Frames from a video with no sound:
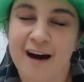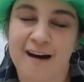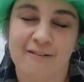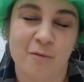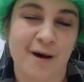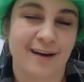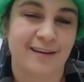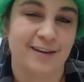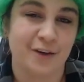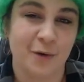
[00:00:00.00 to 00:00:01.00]
of what
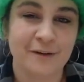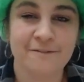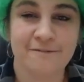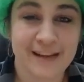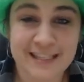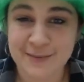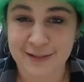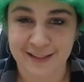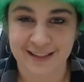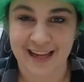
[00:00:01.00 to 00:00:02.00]
your face would
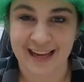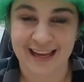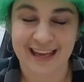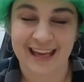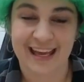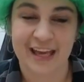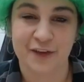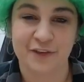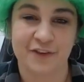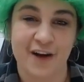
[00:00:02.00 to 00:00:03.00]
look like
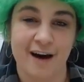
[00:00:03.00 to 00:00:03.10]
if